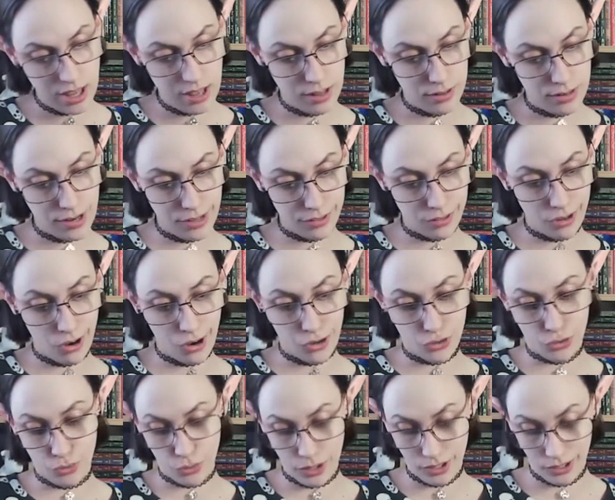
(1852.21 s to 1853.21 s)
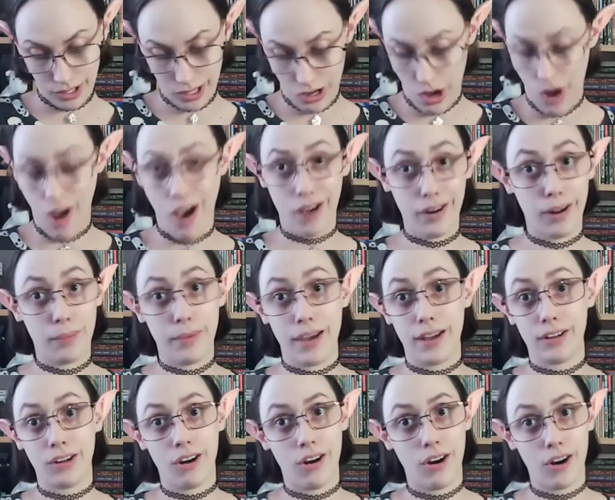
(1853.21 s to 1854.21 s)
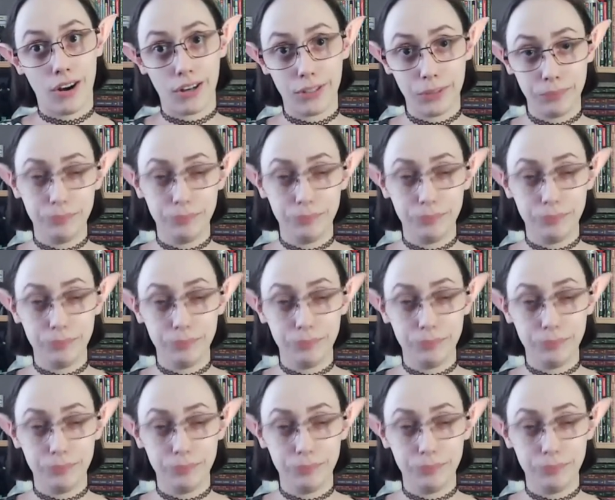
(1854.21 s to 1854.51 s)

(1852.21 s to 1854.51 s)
Death card's really not a bad card.